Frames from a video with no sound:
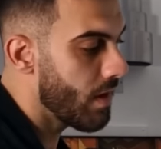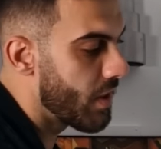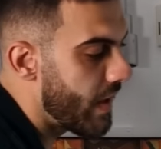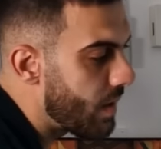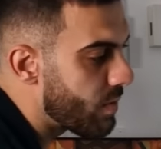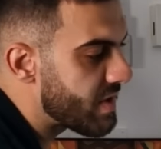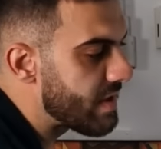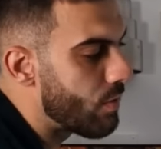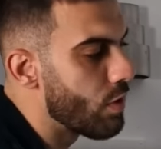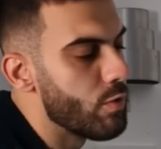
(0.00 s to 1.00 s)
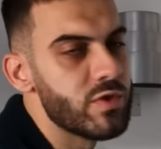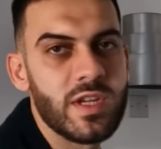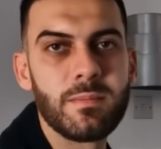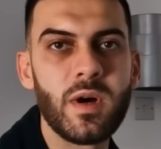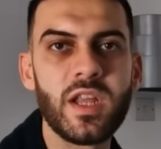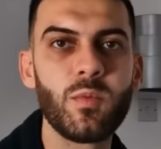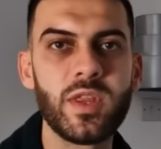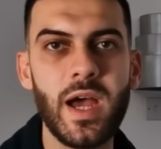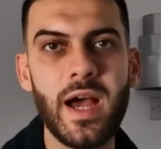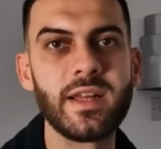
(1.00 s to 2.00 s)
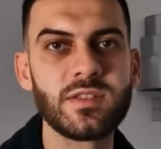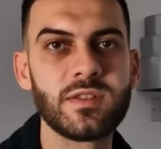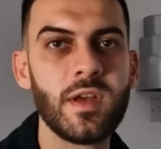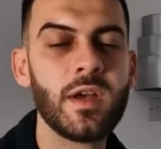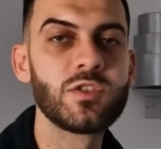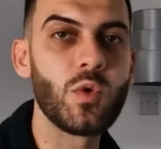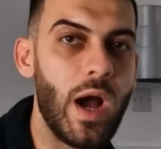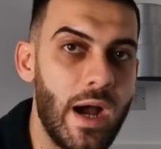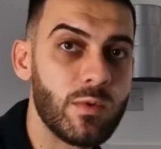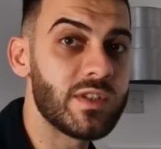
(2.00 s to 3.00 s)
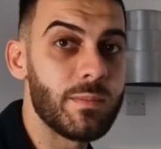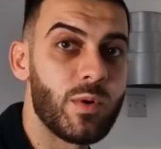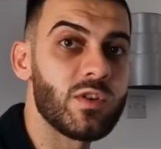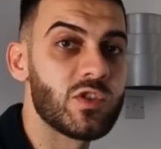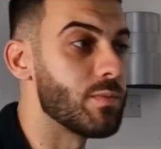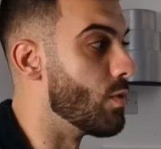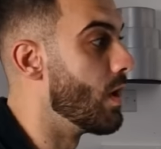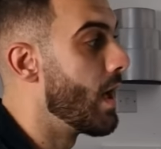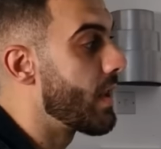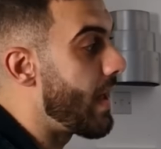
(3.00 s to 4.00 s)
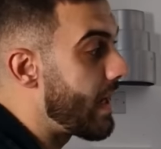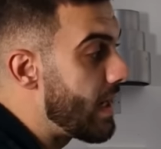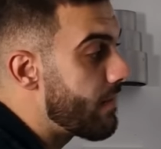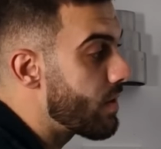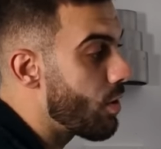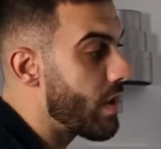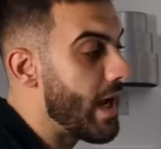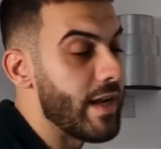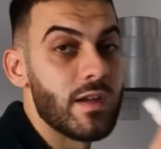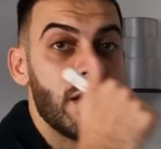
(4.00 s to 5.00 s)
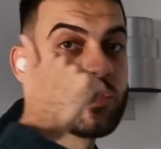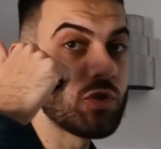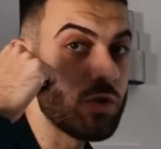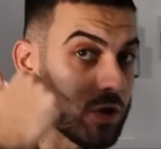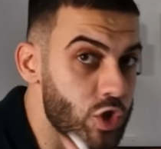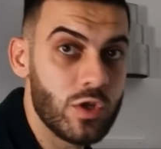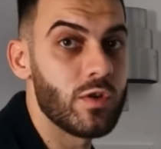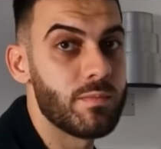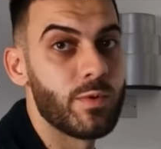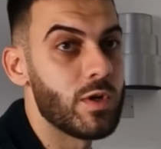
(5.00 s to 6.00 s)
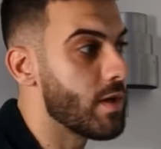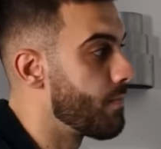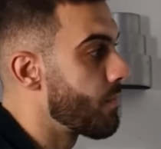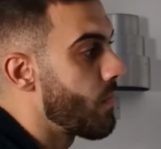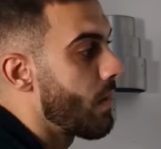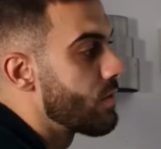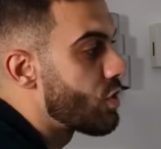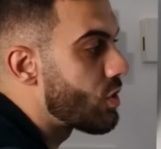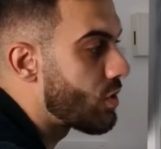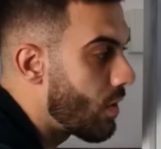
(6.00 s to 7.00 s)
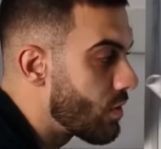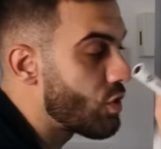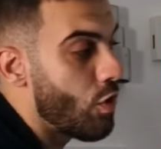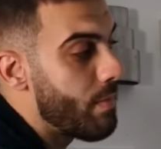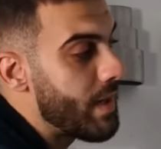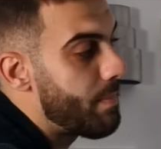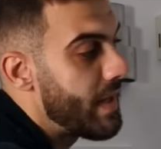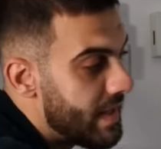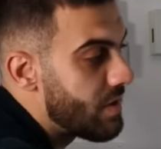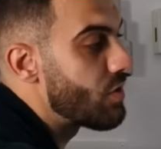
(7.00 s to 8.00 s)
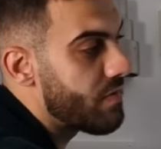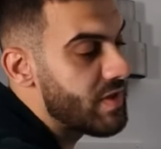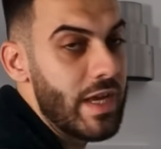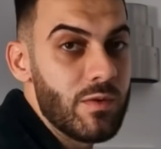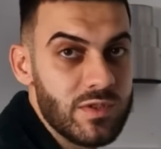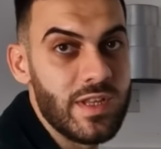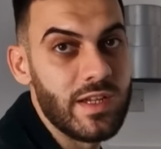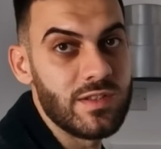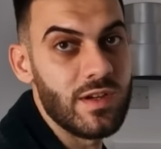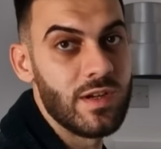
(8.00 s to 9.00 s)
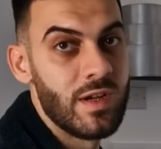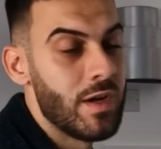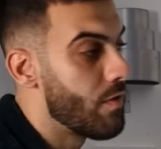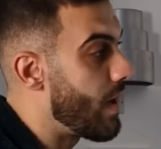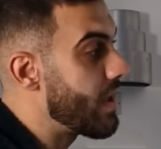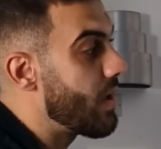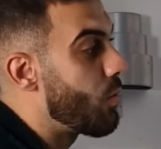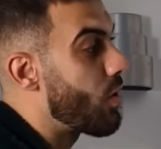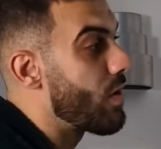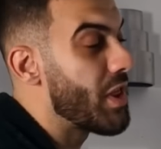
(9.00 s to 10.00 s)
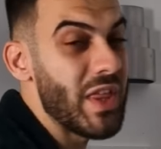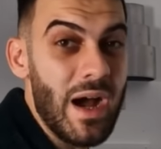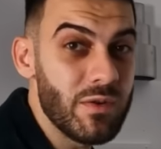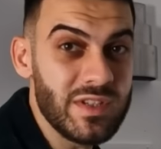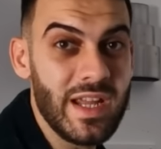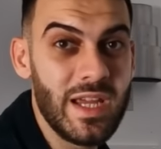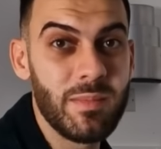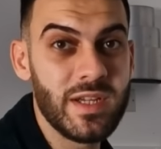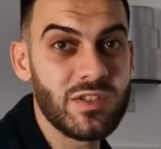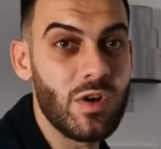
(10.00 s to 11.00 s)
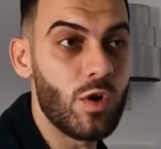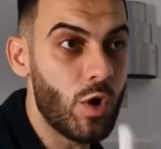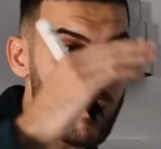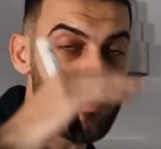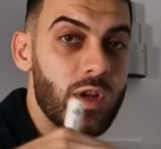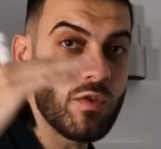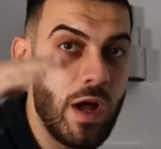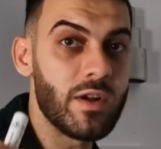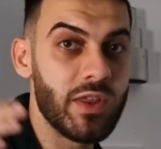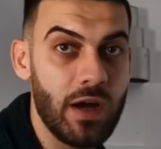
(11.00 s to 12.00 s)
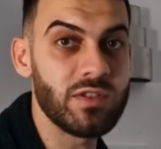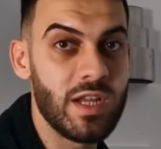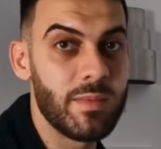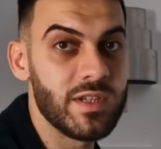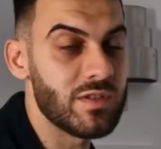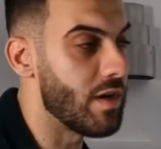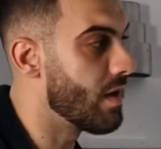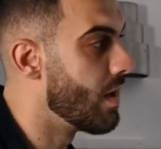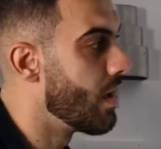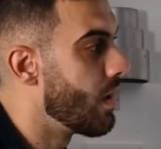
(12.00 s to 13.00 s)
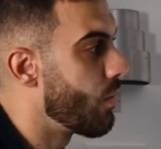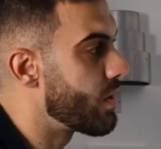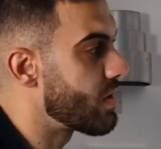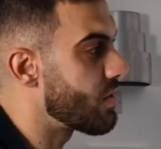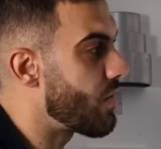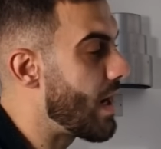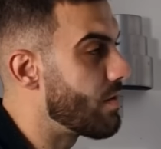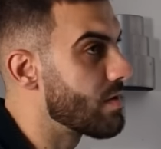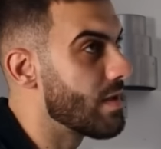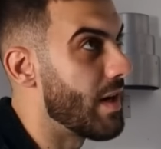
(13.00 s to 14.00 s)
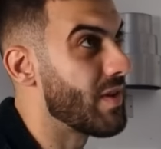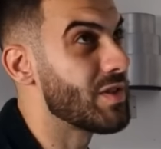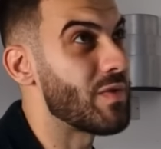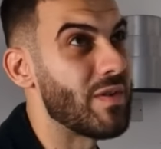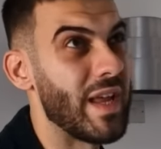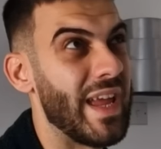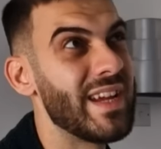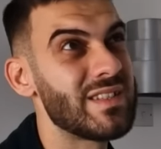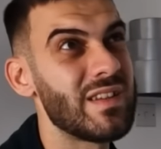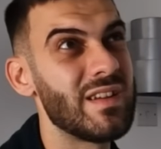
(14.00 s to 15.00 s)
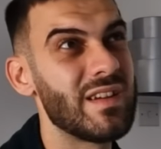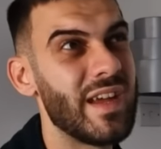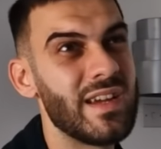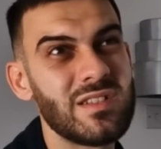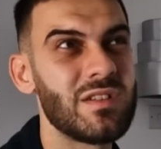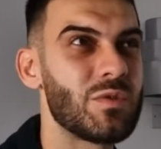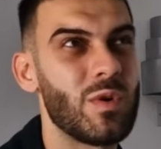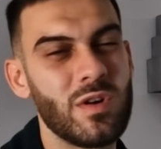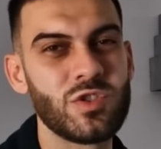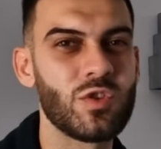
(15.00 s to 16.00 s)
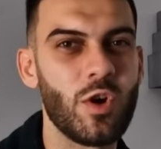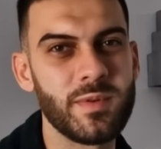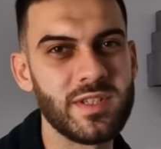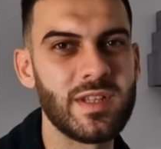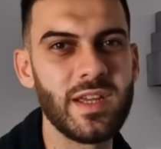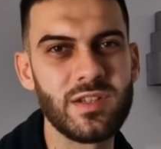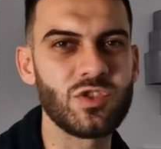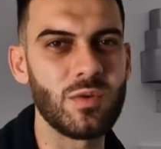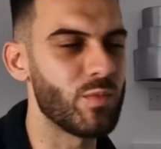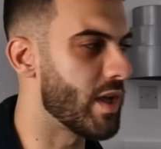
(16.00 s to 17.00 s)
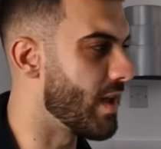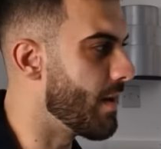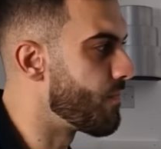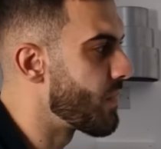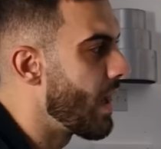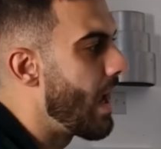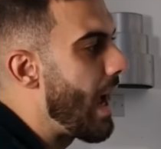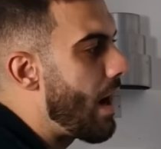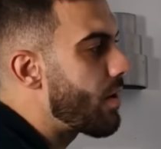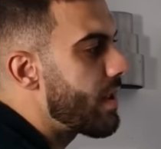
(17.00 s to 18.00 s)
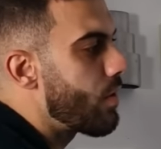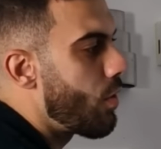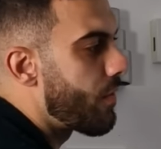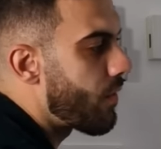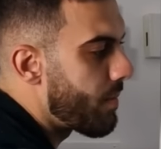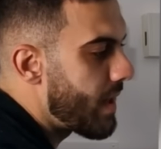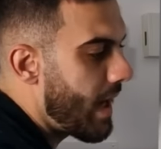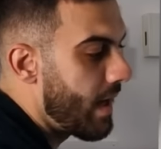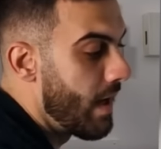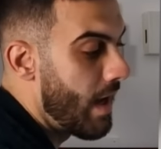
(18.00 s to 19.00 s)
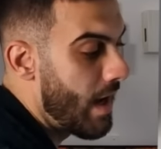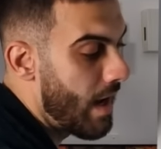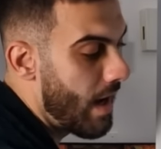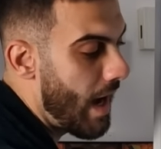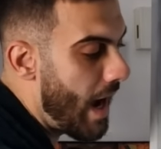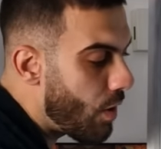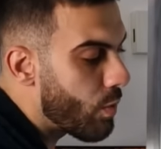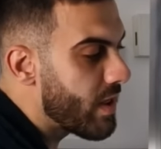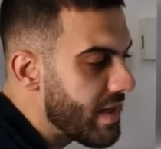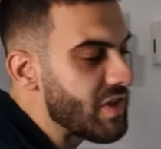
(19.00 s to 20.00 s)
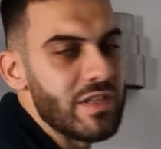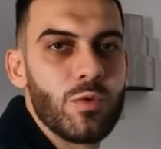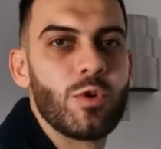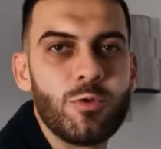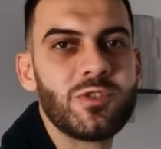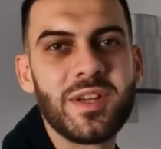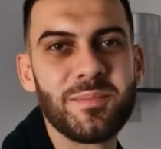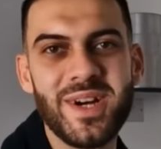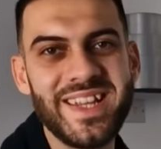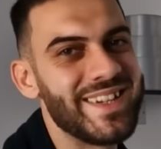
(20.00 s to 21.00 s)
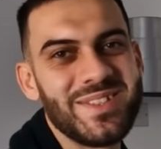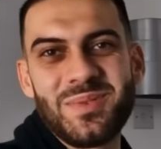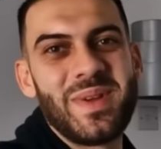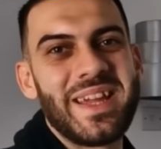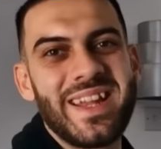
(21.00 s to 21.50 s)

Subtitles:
they were still losing money with ads. So how is it possible that even though they had such a good book, so many pieces of sales data, right? They were on 1,000 ABSR, hovering around 1,000 ABSR, which is around, I think it's around 80 to 100 copies a day, somewhere there. How did they go from that? how were they still losing money? It doesn't make